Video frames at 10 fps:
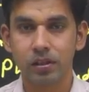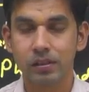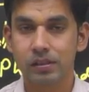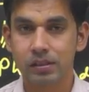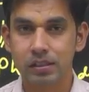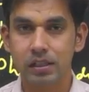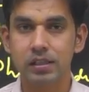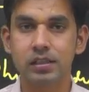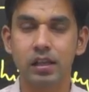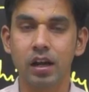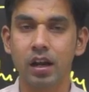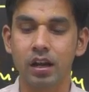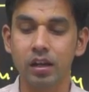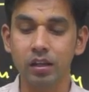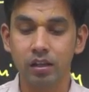
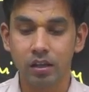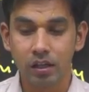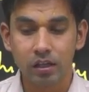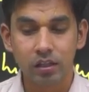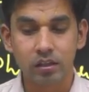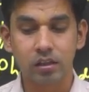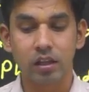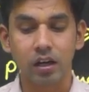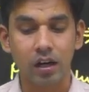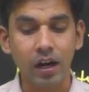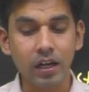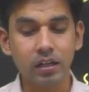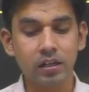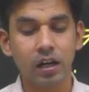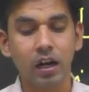concerning the right
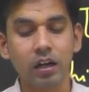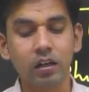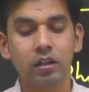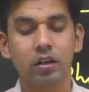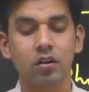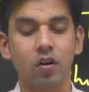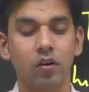and wrong,